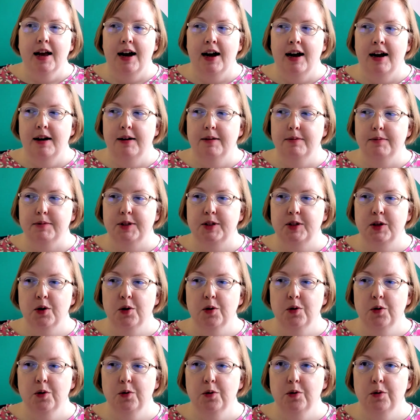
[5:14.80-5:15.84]

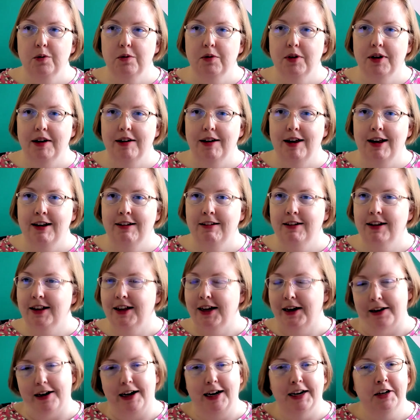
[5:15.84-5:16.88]
And
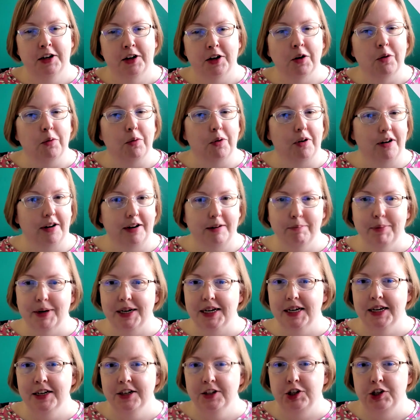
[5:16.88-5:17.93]
like I could go on,
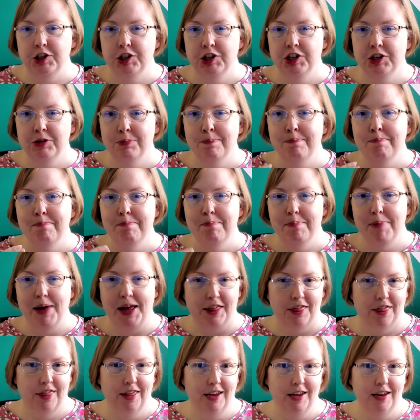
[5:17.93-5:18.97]
but each
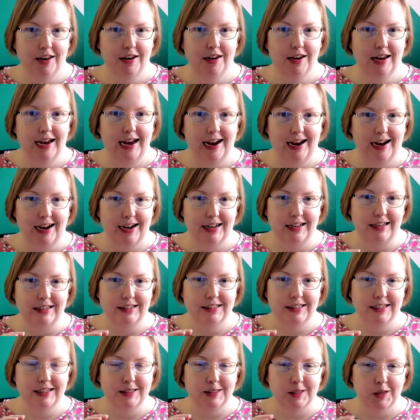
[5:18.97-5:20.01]
method
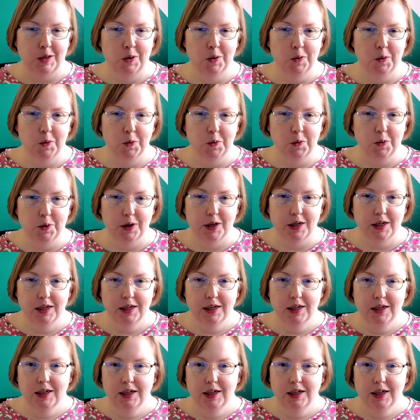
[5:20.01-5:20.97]
has its own